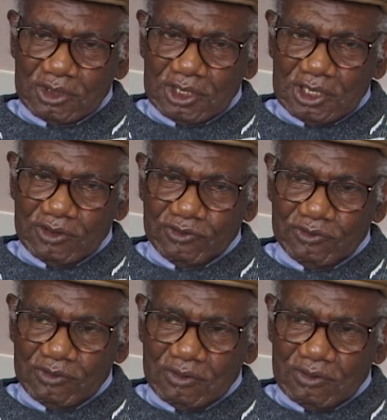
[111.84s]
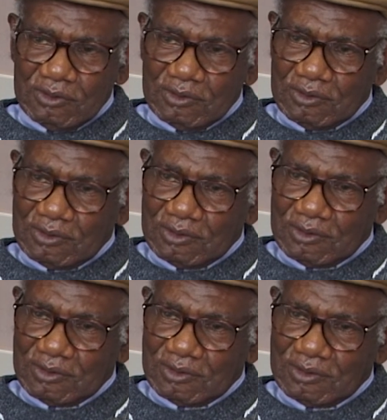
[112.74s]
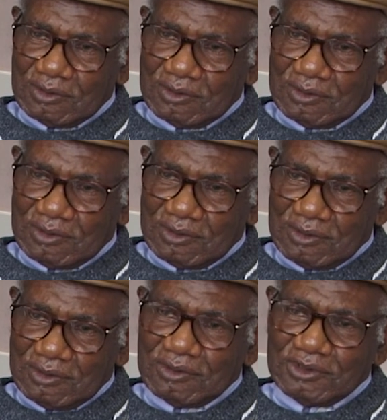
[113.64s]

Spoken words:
so you traveled around?